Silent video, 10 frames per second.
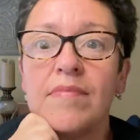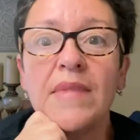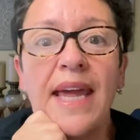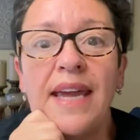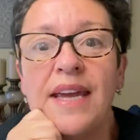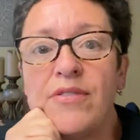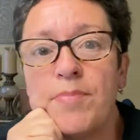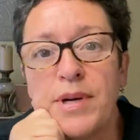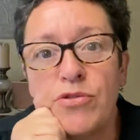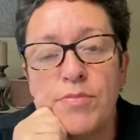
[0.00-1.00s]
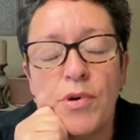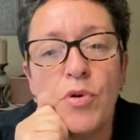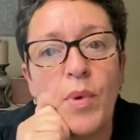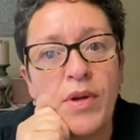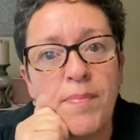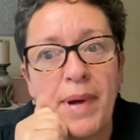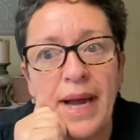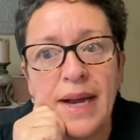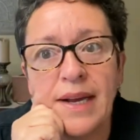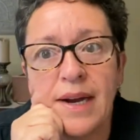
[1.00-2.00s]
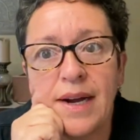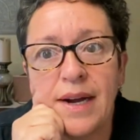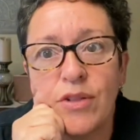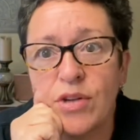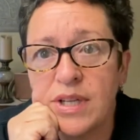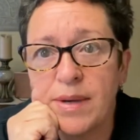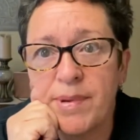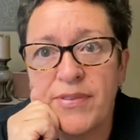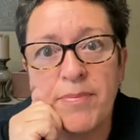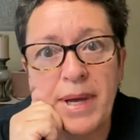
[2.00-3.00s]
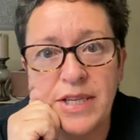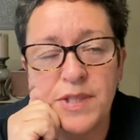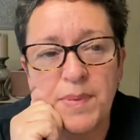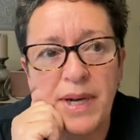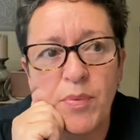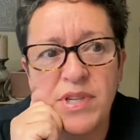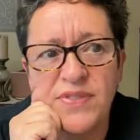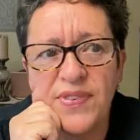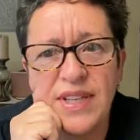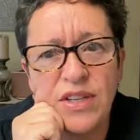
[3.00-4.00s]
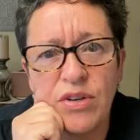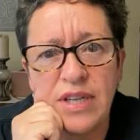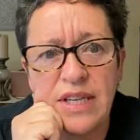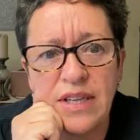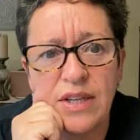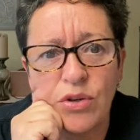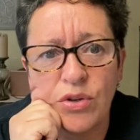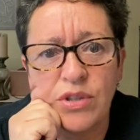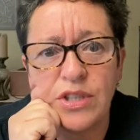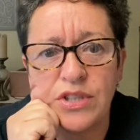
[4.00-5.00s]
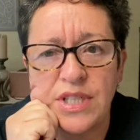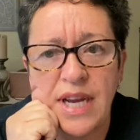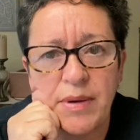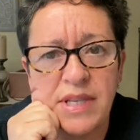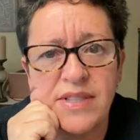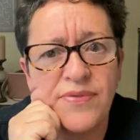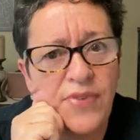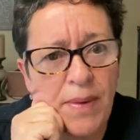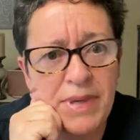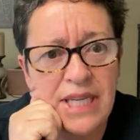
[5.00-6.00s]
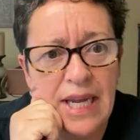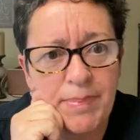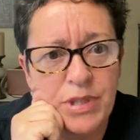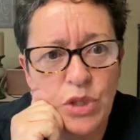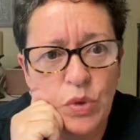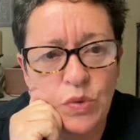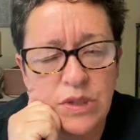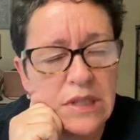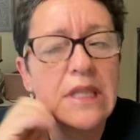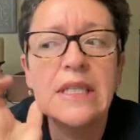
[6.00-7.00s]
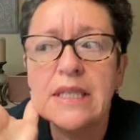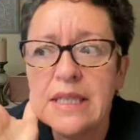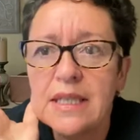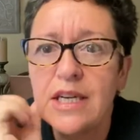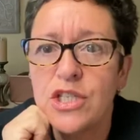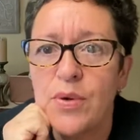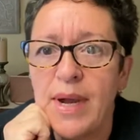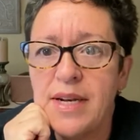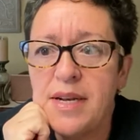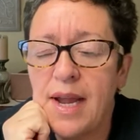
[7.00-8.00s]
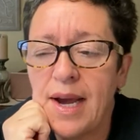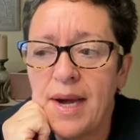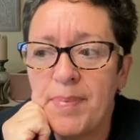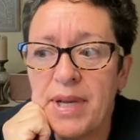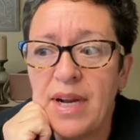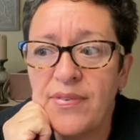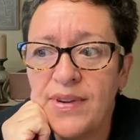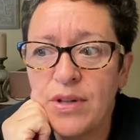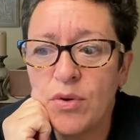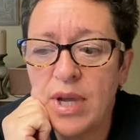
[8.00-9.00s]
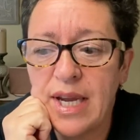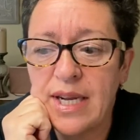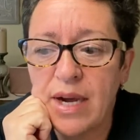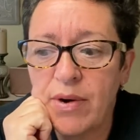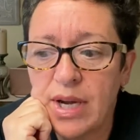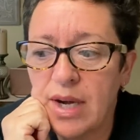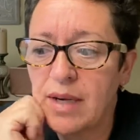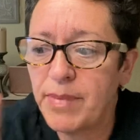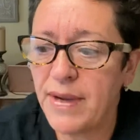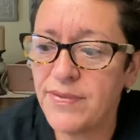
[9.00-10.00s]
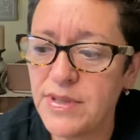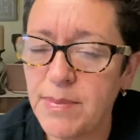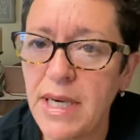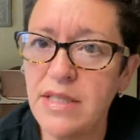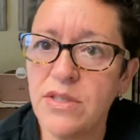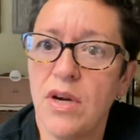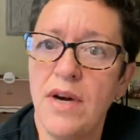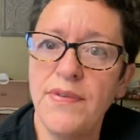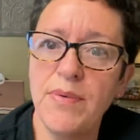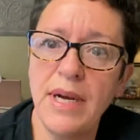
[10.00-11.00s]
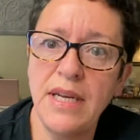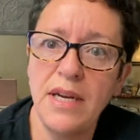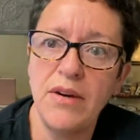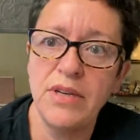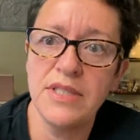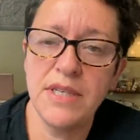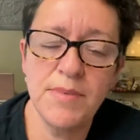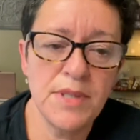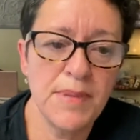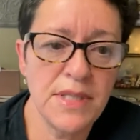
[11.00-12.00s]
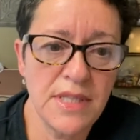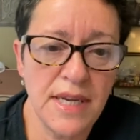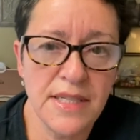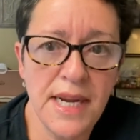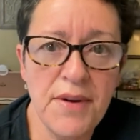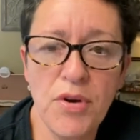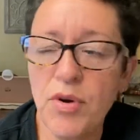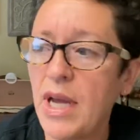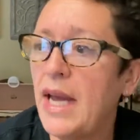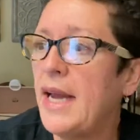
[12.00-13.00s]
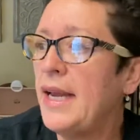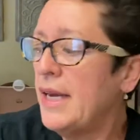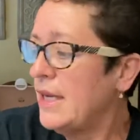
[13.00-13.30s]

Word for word: Hey everybody, it's Ramona, welcome back. Uh, looking a bit of a mess, but I wasn't feeling good e earlier today. We had some vomiting episodes. So I had a nap and I feel okay now. Um, I have some iced coffee right here and it seems to be staying down okay.